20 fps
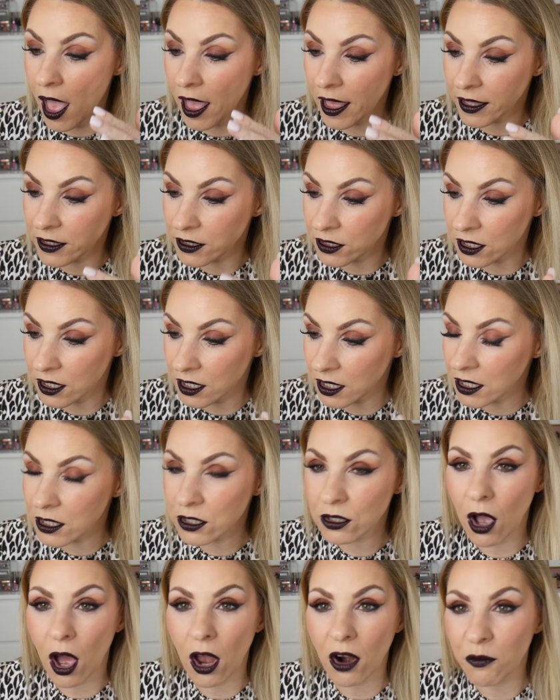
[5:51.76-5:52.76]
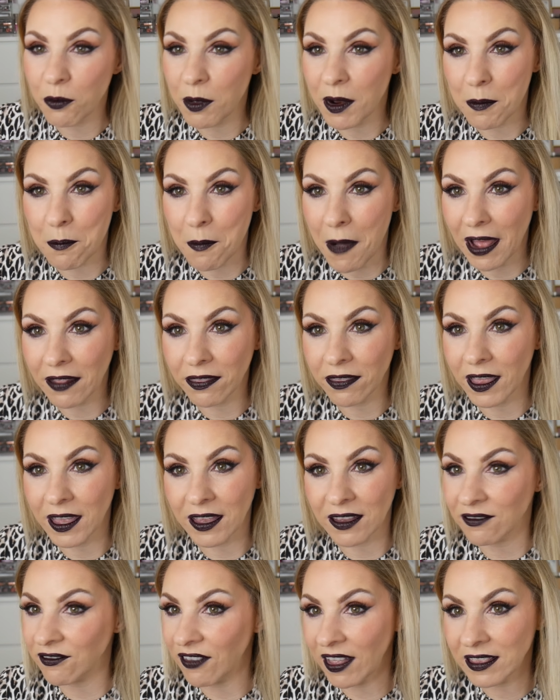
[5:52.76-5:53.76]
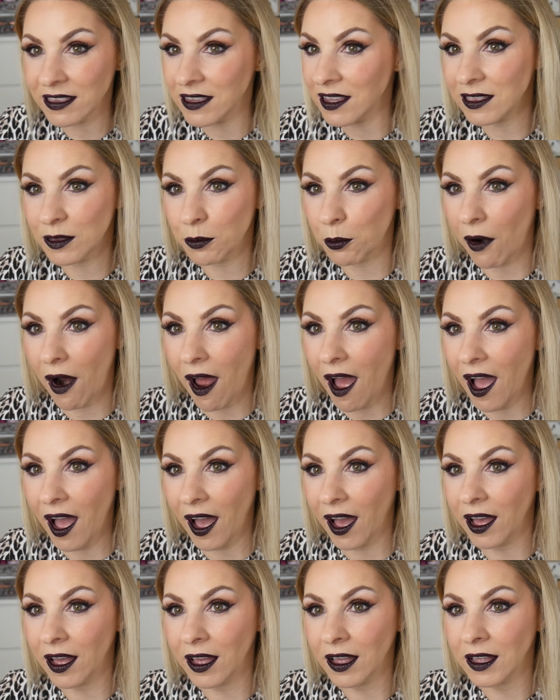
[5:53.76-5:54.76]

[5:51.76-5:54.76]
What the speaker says: it's got to have been a man that he invented the bra.